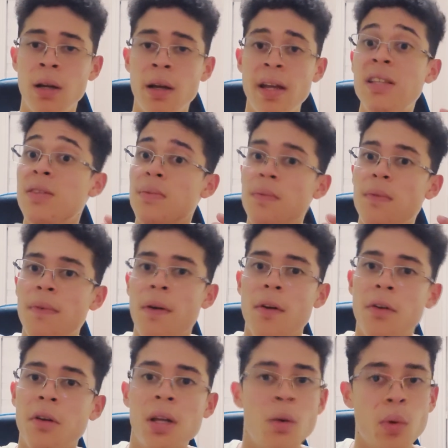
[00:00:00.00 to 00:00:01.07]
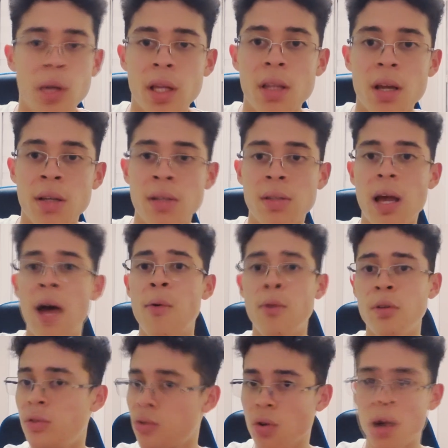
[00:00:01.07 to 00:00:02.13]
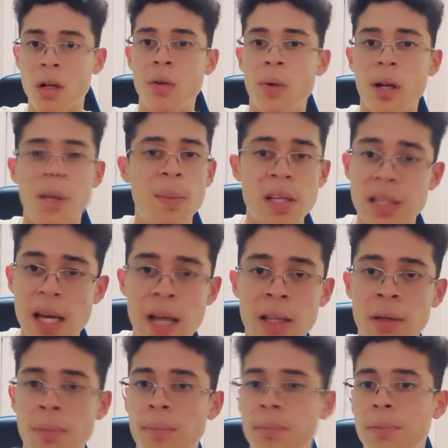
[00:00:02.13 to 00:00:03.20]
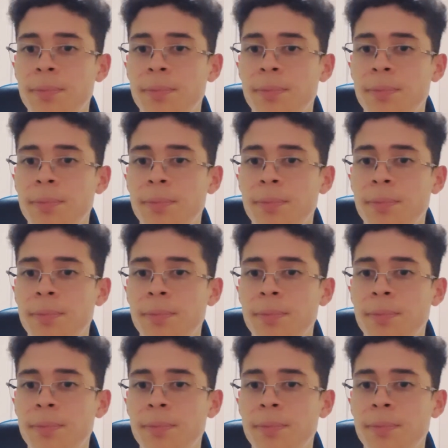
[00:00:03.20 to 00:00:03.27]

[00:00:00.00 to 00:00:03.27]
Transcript: it's very good at what it does. I would strongly recommend Tandem.